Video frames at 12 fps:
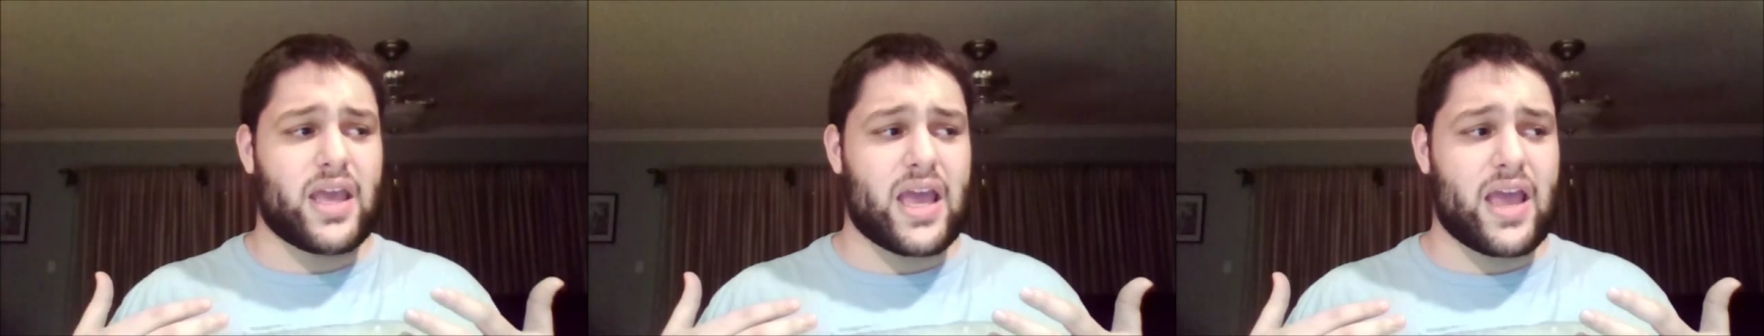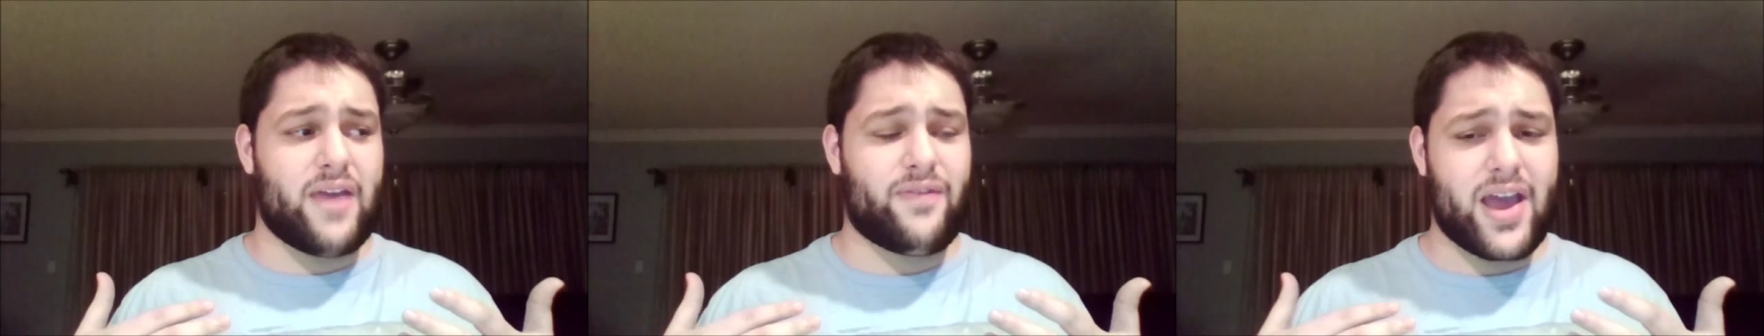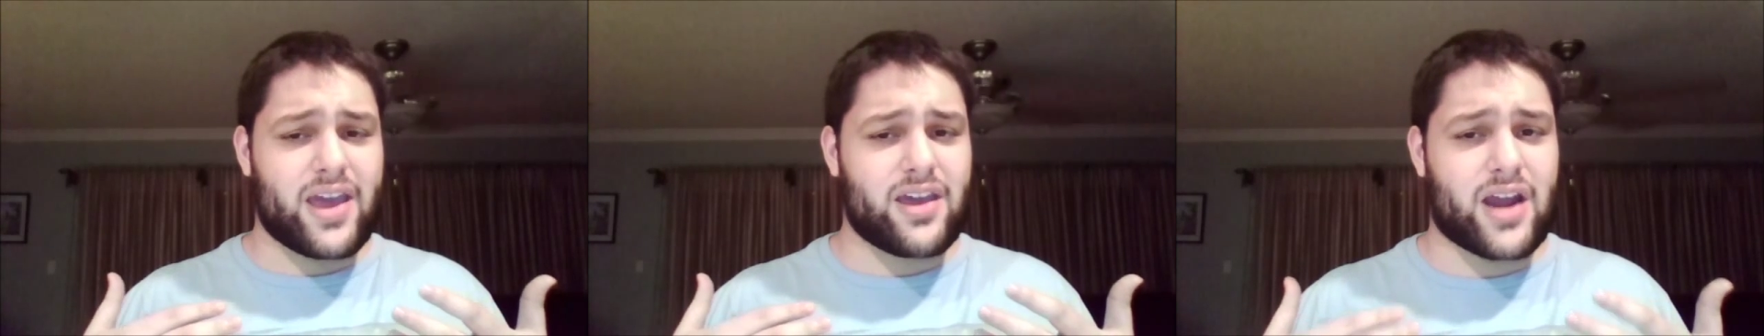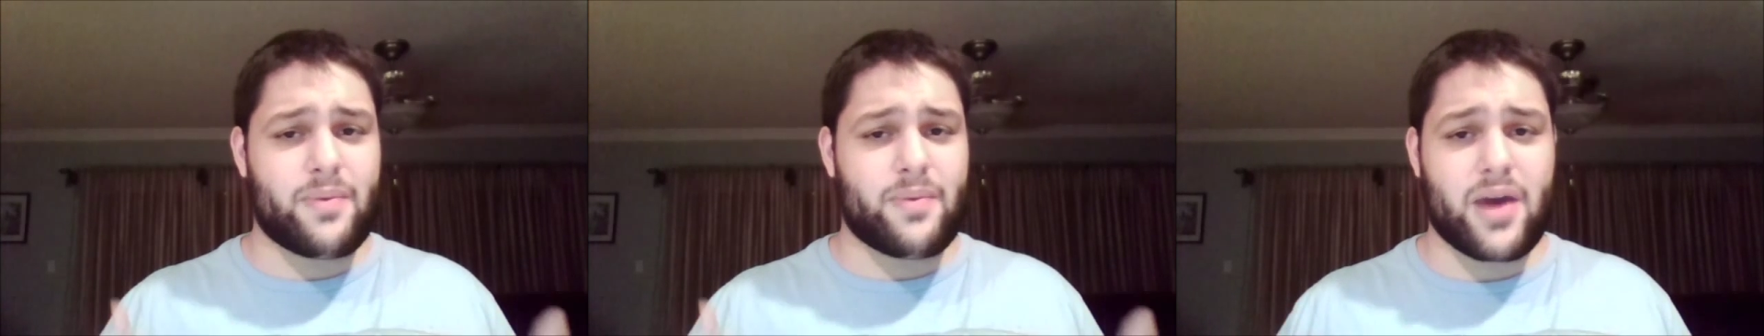if I
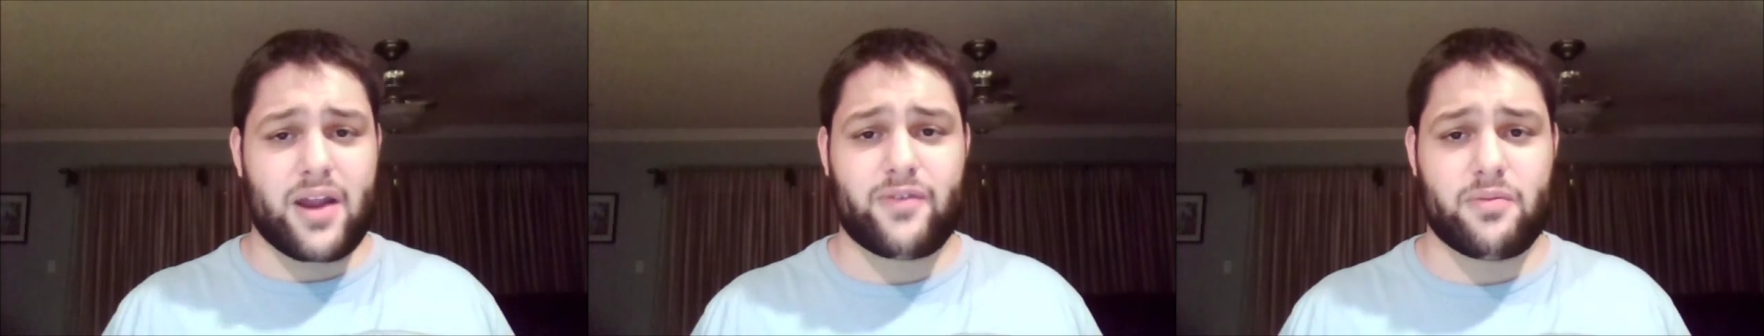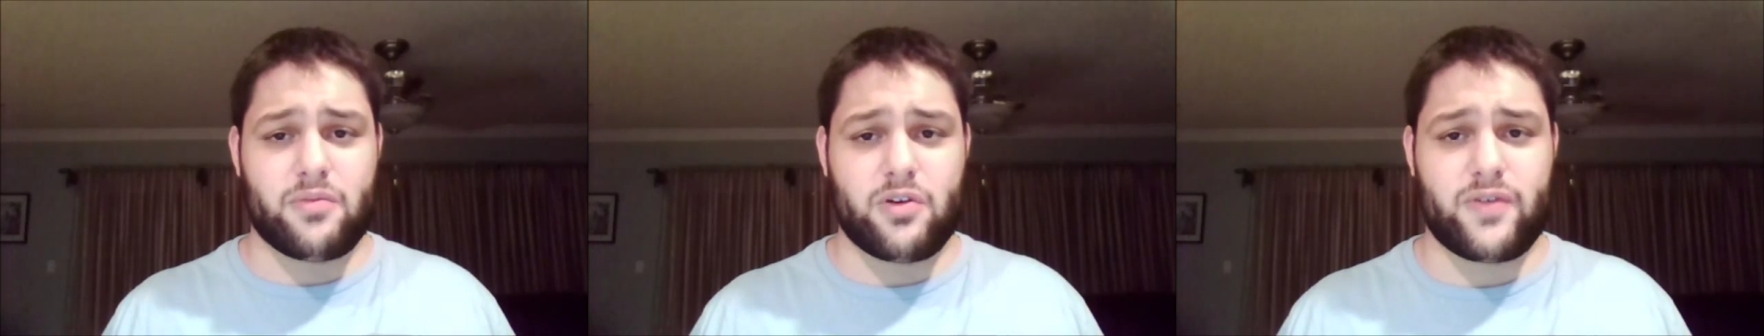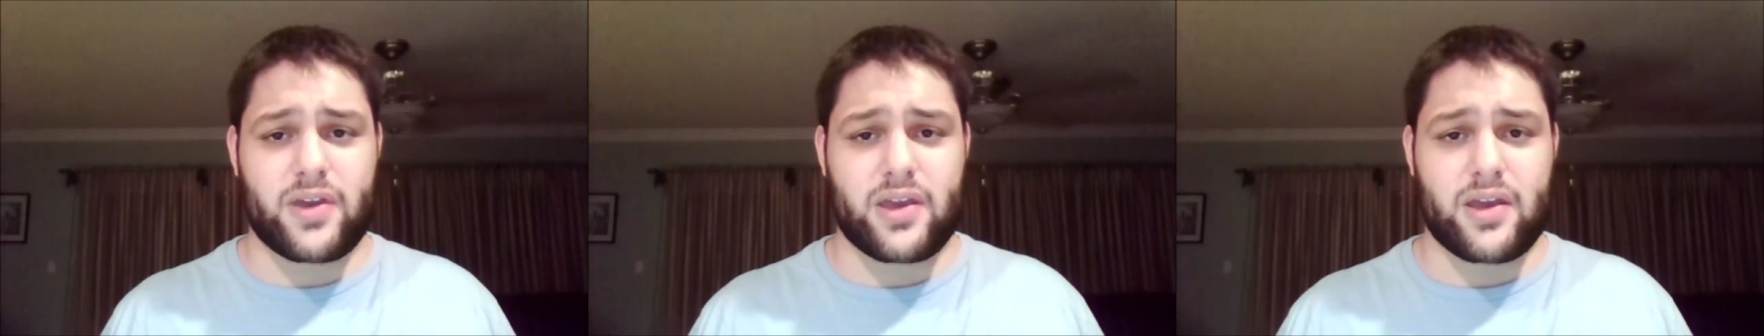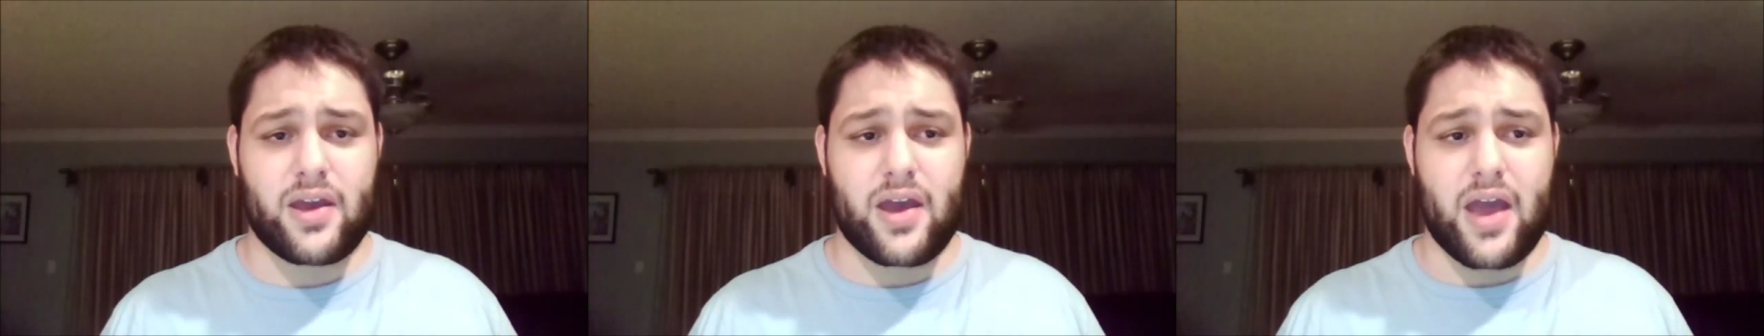could come out of a
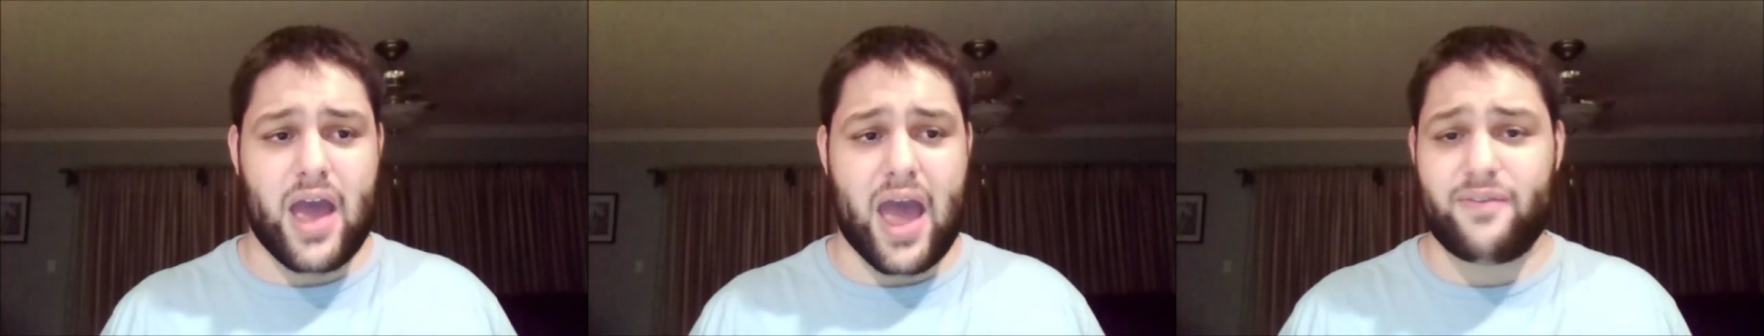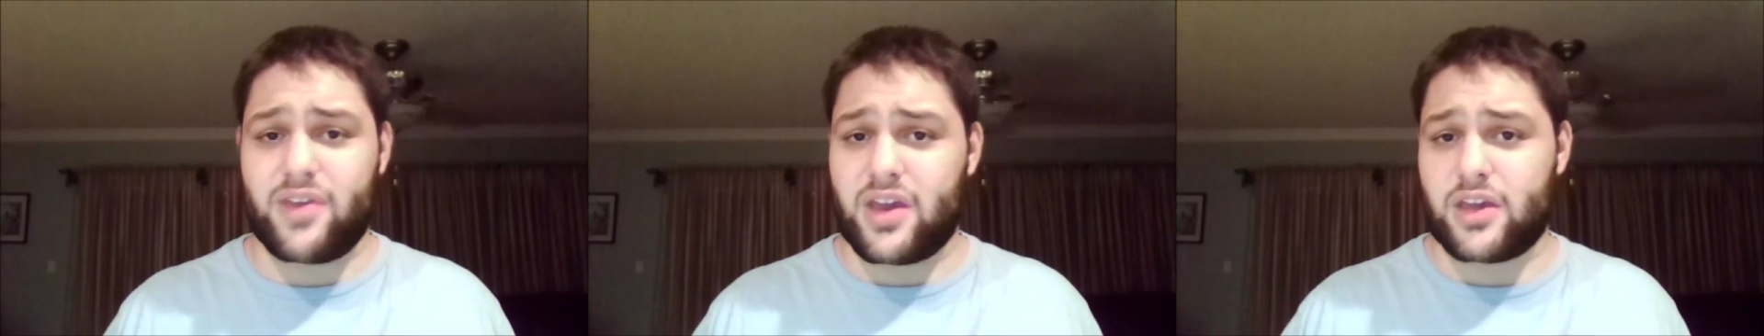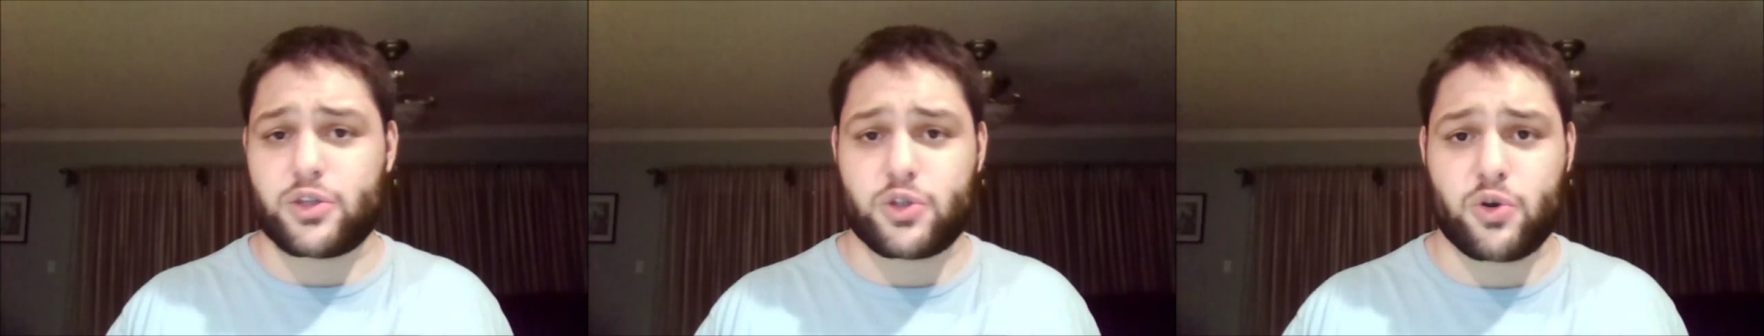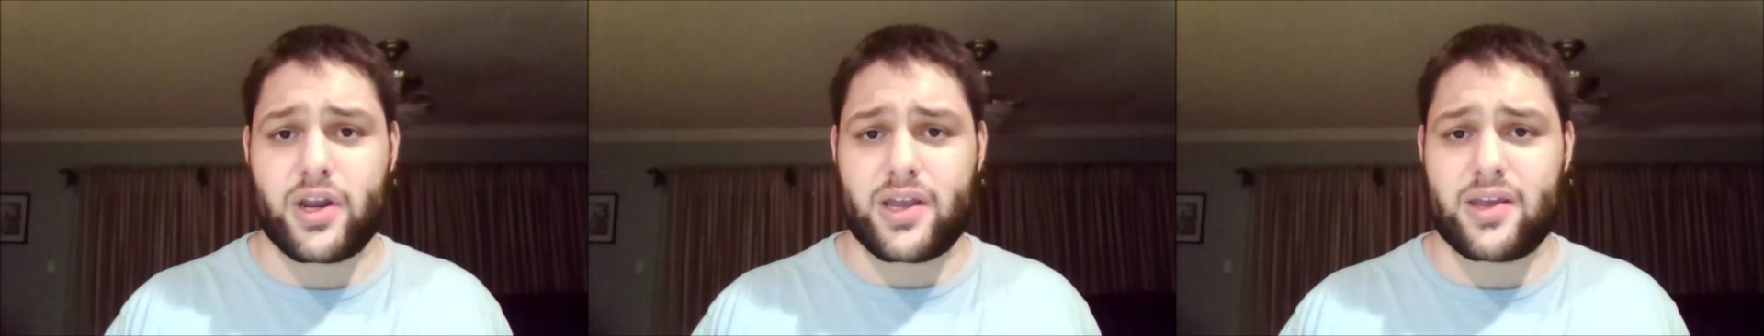movie having
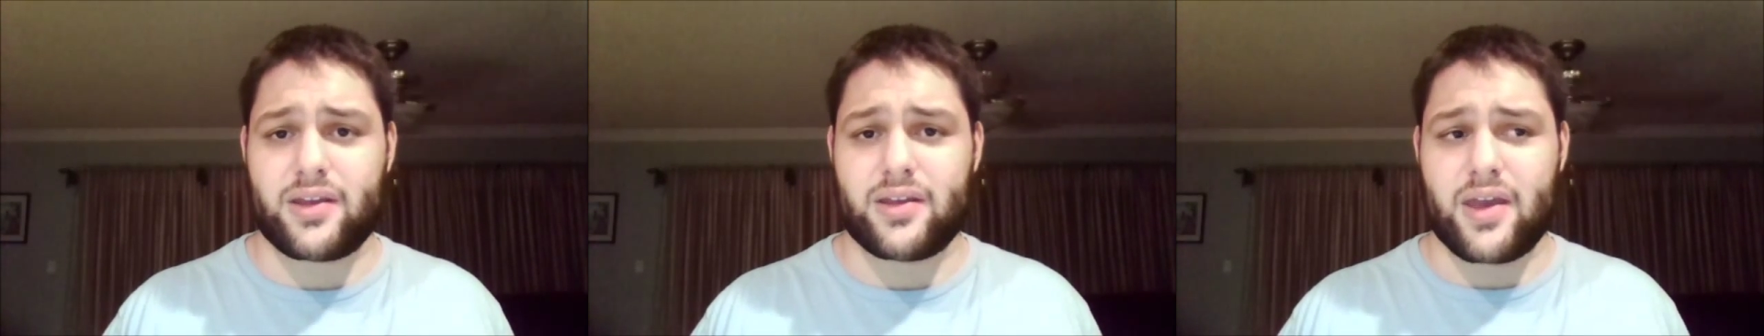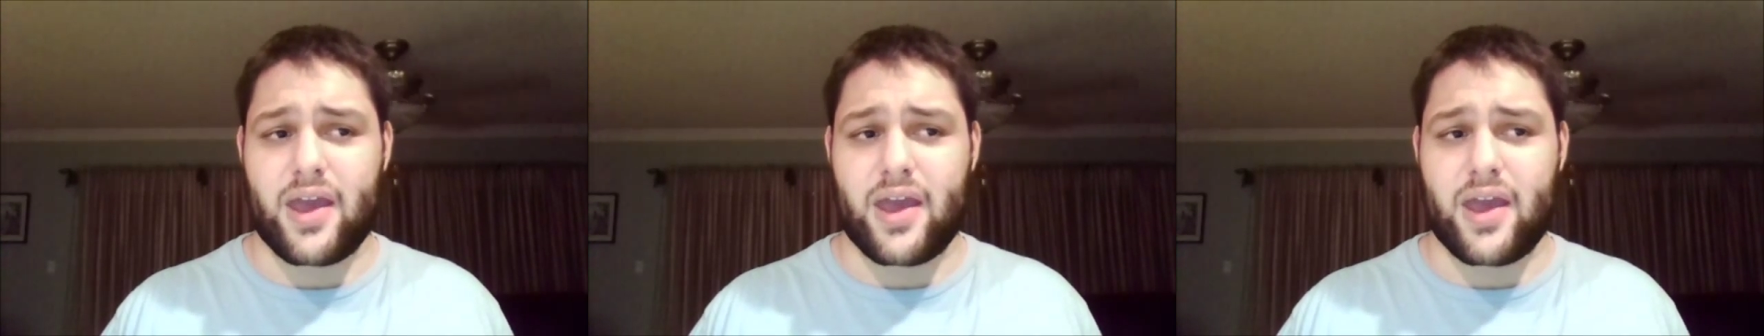enjoyed it